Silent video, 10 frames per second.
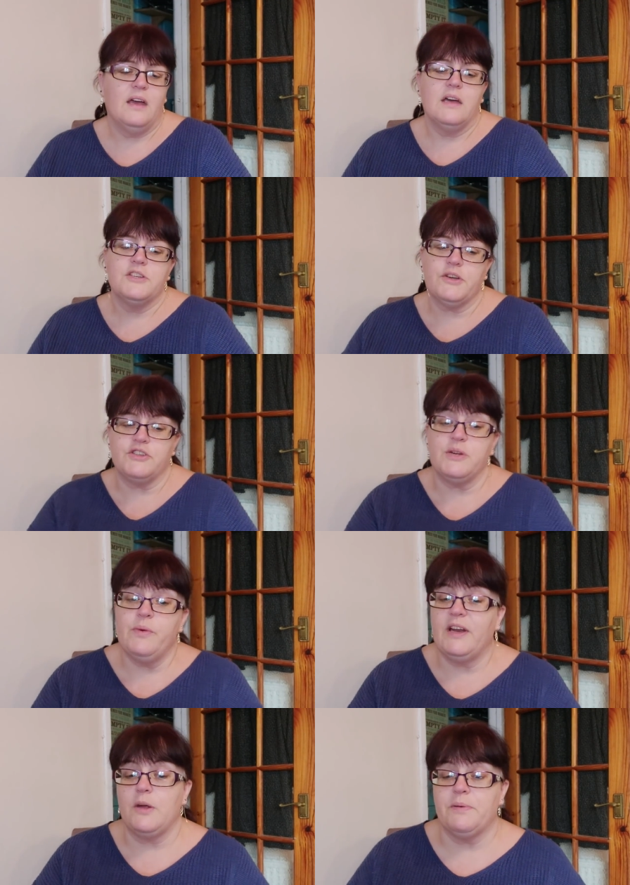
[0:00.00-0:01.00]
So she
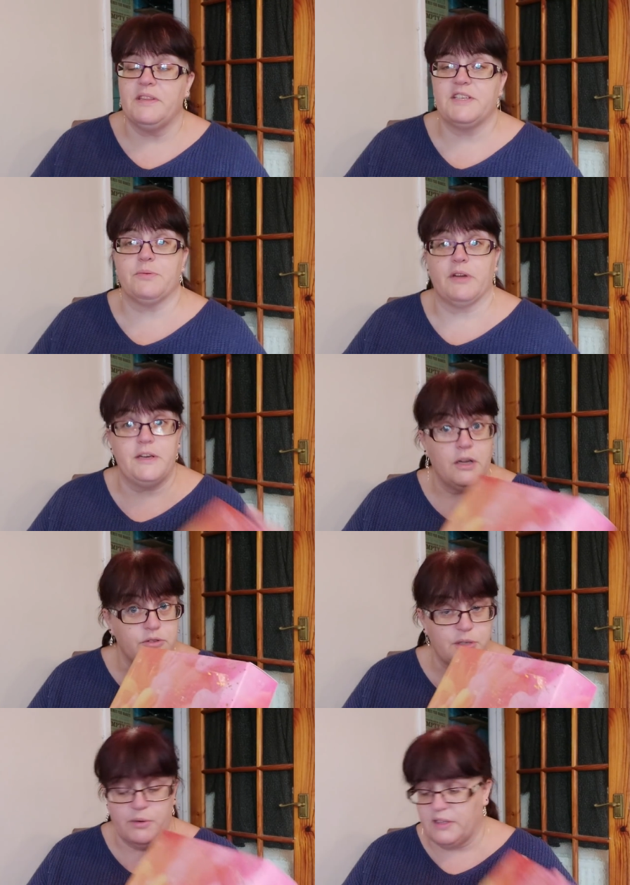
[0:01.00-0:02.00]
will open this one, I know
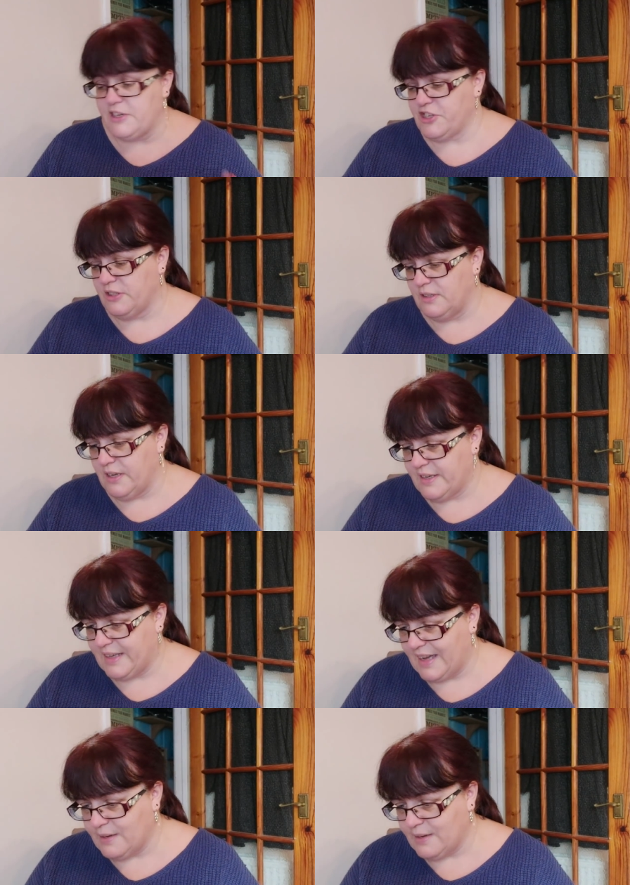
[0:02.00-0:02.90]
she will, and she'll like it.